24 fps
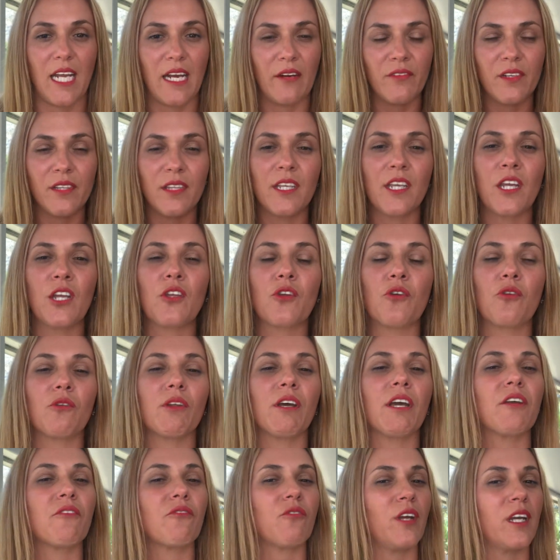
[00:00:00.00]
Everything in your
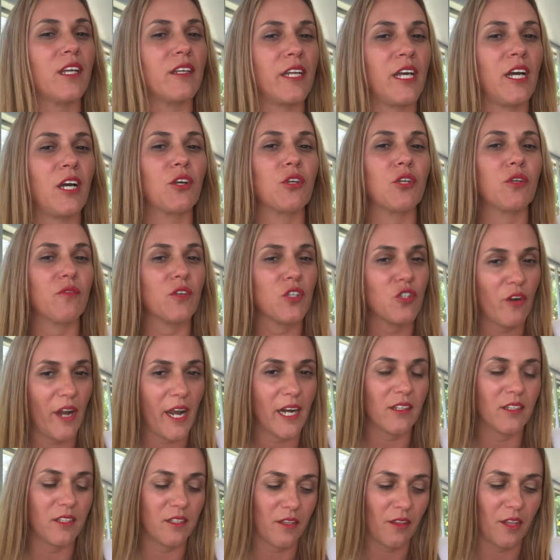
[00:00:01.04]
life right now, you've
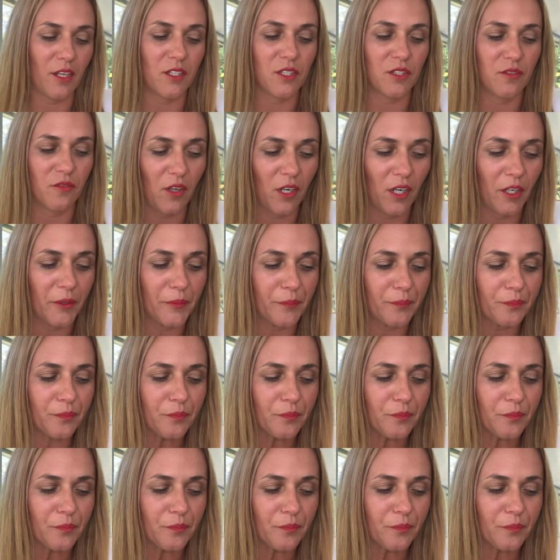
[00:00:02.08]
attracted thus far.